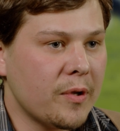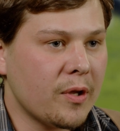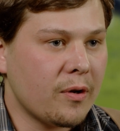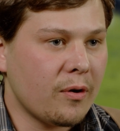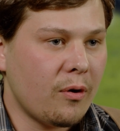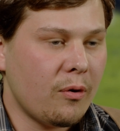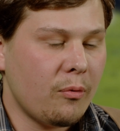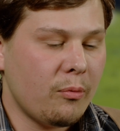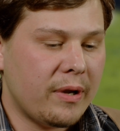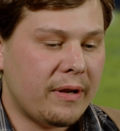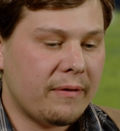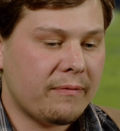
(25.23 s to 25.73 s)
You
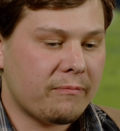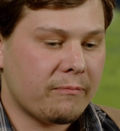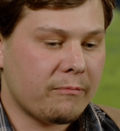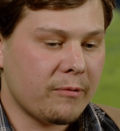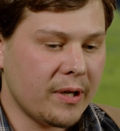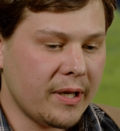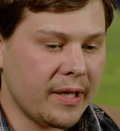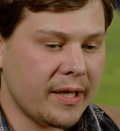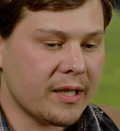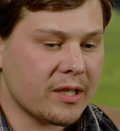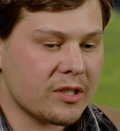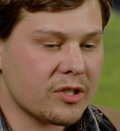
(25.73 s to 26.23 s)
know, we've
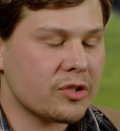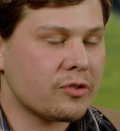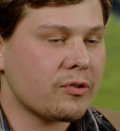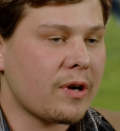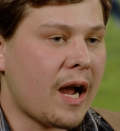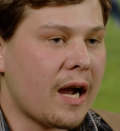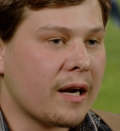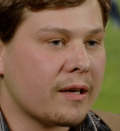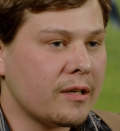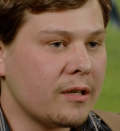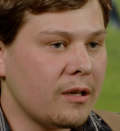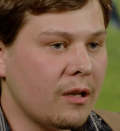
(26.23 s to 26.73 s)
really
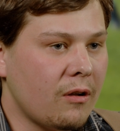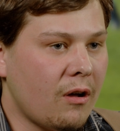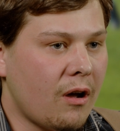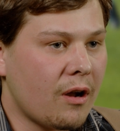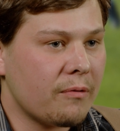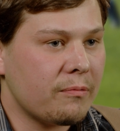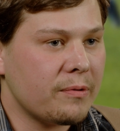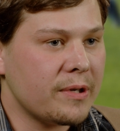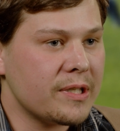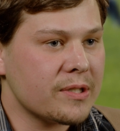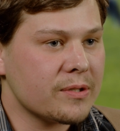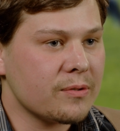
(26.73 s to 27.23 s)
extracted a lot
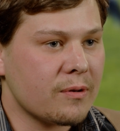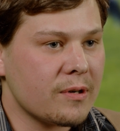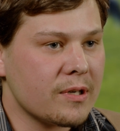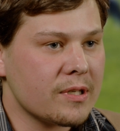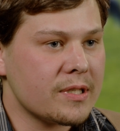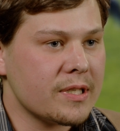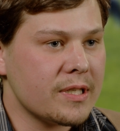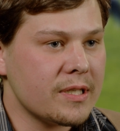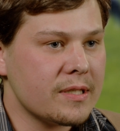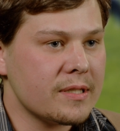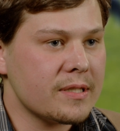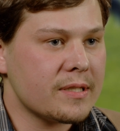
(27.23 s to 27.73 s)
of
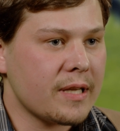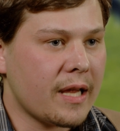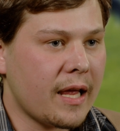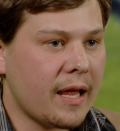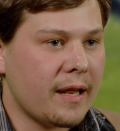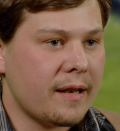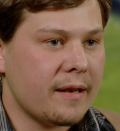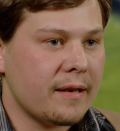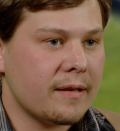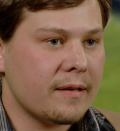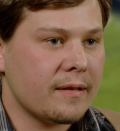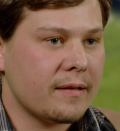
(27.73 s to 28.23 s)
resources,
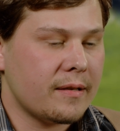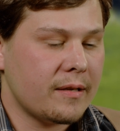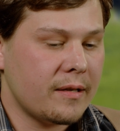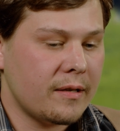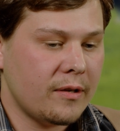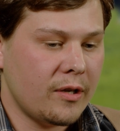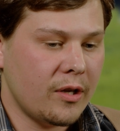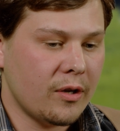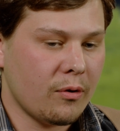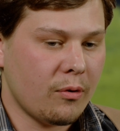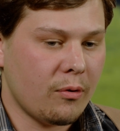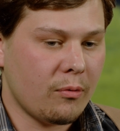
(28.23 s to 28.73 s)
and
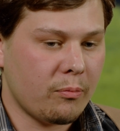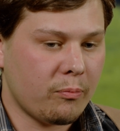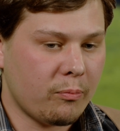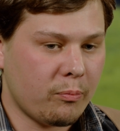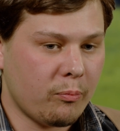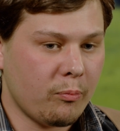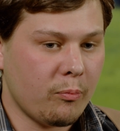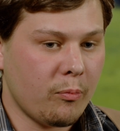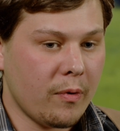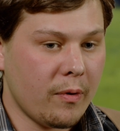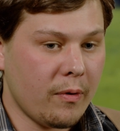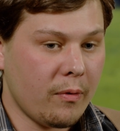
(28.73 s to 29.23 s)
you know,
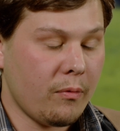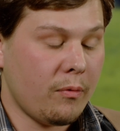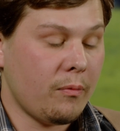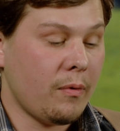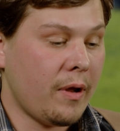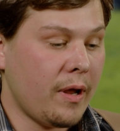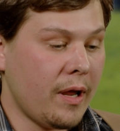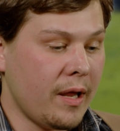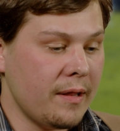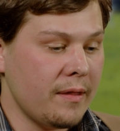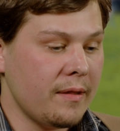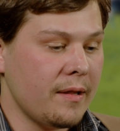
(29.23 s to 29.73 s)

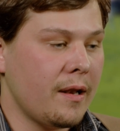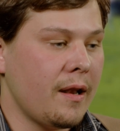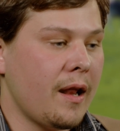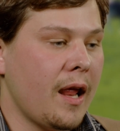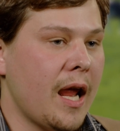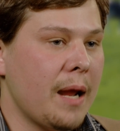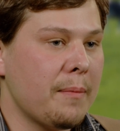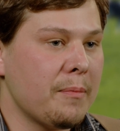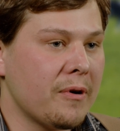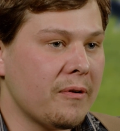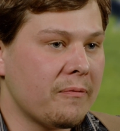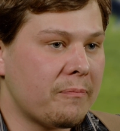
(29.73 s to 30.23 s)
in the
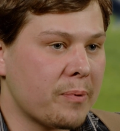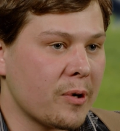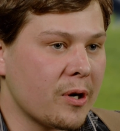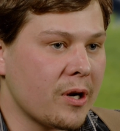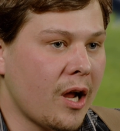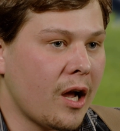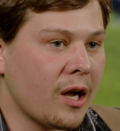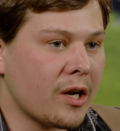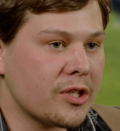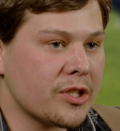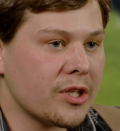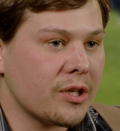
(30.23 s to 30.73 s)
name of
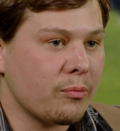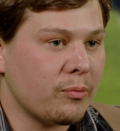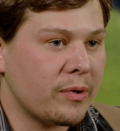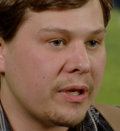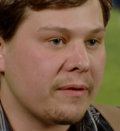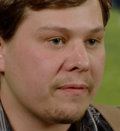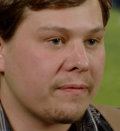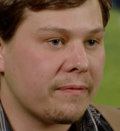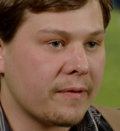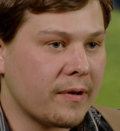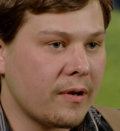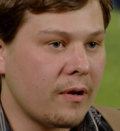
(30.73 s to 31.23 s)
production,
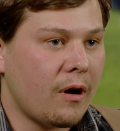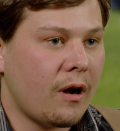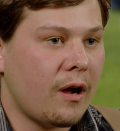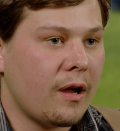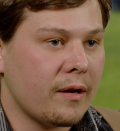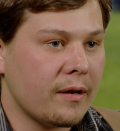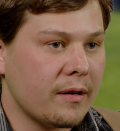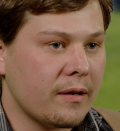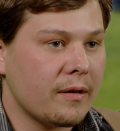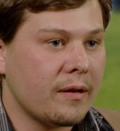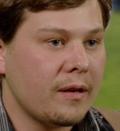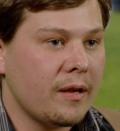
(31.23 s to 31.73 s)
we've
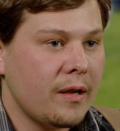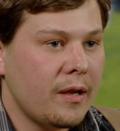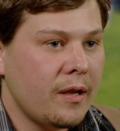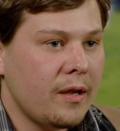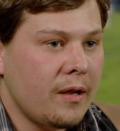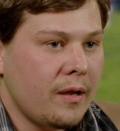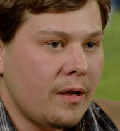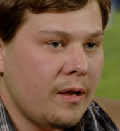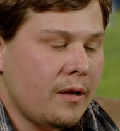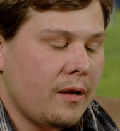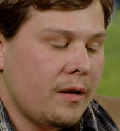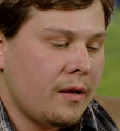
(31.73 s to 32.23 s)
gotten
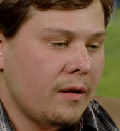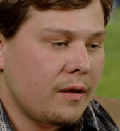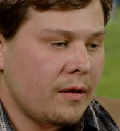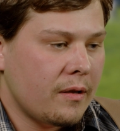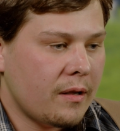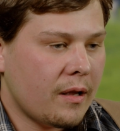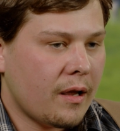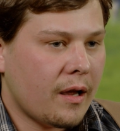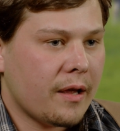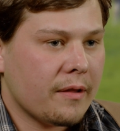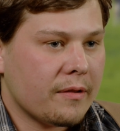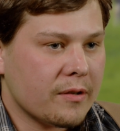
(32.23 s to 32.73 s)

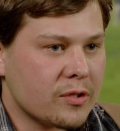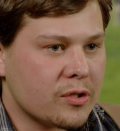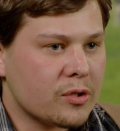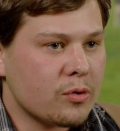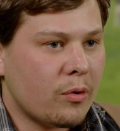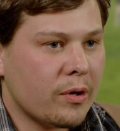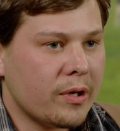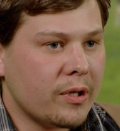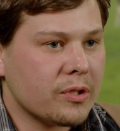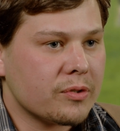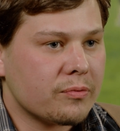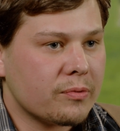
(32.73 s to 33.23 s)
the
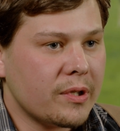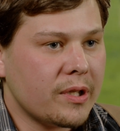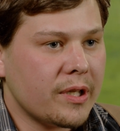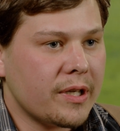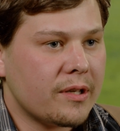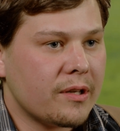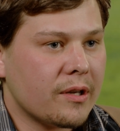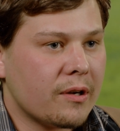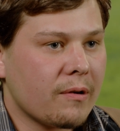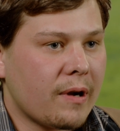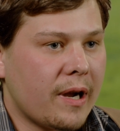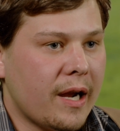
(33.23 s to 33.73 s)
soil is really
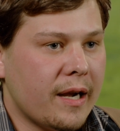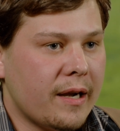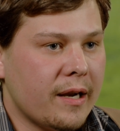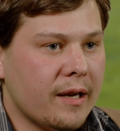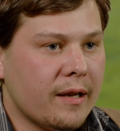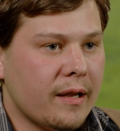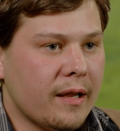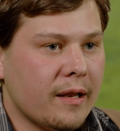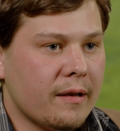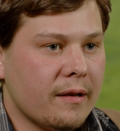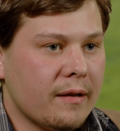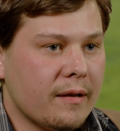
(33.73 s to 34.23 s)

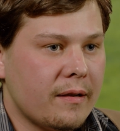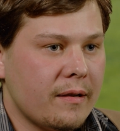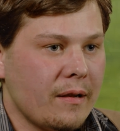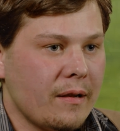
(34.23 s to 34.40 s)
degraded, and